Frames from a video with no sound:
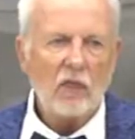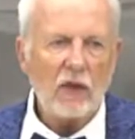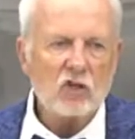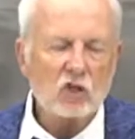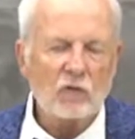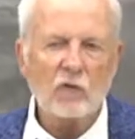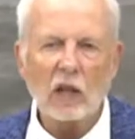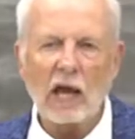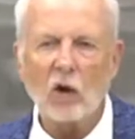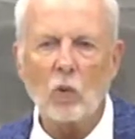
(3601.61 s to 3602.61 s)
they should
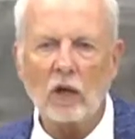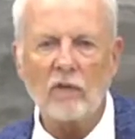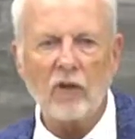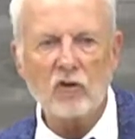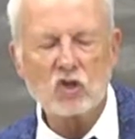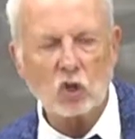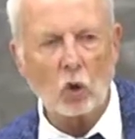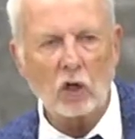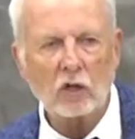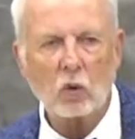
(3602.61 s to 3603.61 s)
fill out one of those
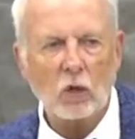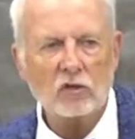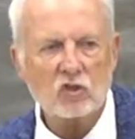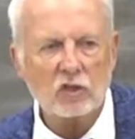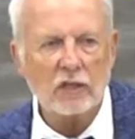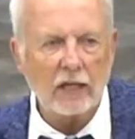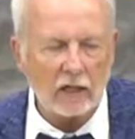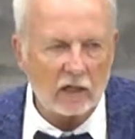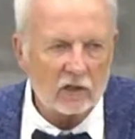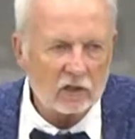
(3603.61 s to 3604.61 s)
short
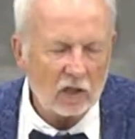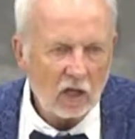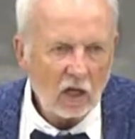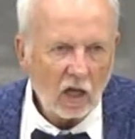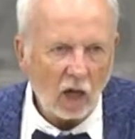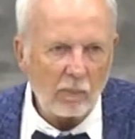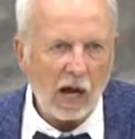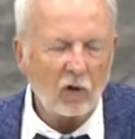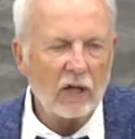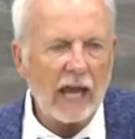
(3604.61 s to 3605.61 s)
questionnaires
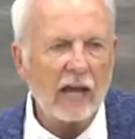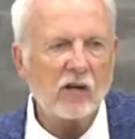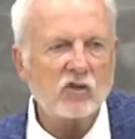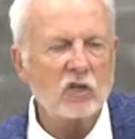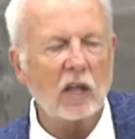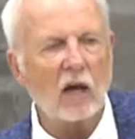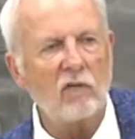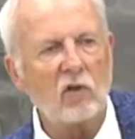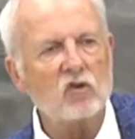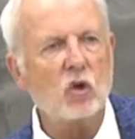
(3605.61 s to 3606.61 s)
about energy
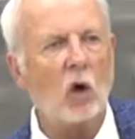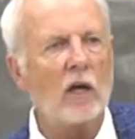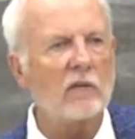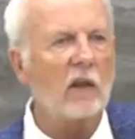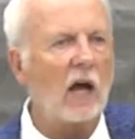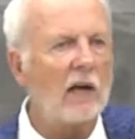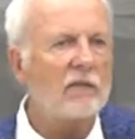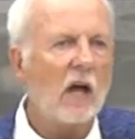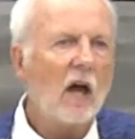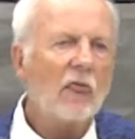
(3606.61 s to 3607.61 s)
level, joy of
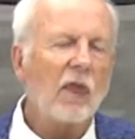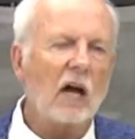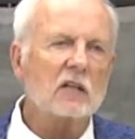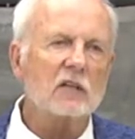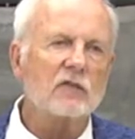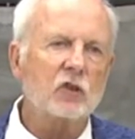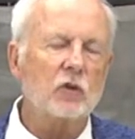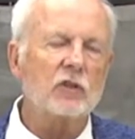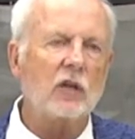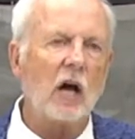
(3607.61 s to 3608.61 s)
life, thoughts of
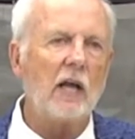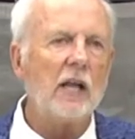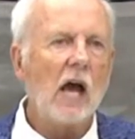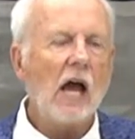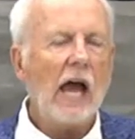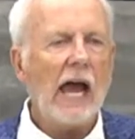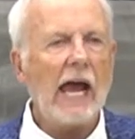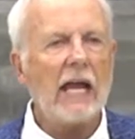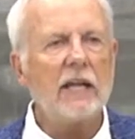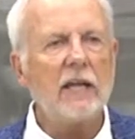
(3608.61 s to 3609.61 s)
suicide,
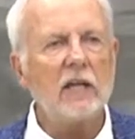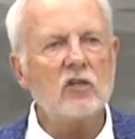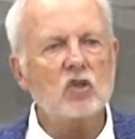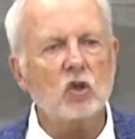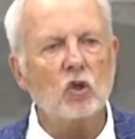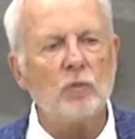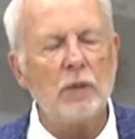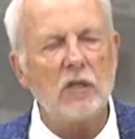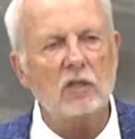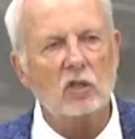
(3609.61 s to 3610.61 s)
and it should
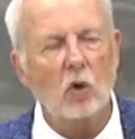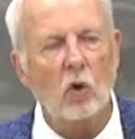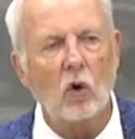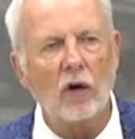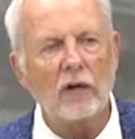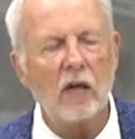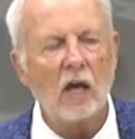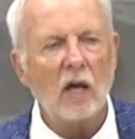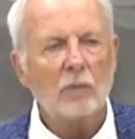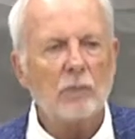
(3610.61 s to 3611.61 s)
be scored
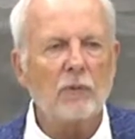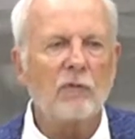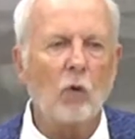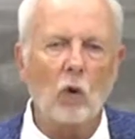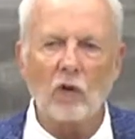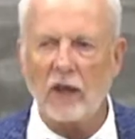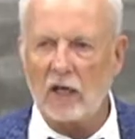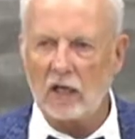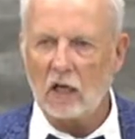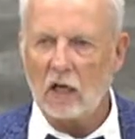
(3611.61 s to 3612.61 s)
before
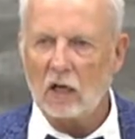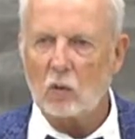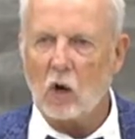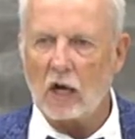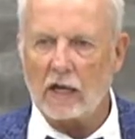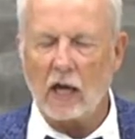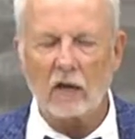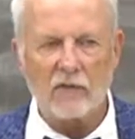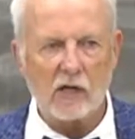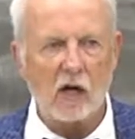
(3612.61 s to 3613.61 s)
they walk out
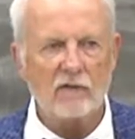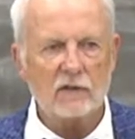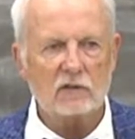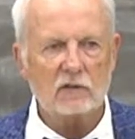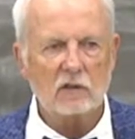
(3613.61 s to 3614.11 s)
of the office.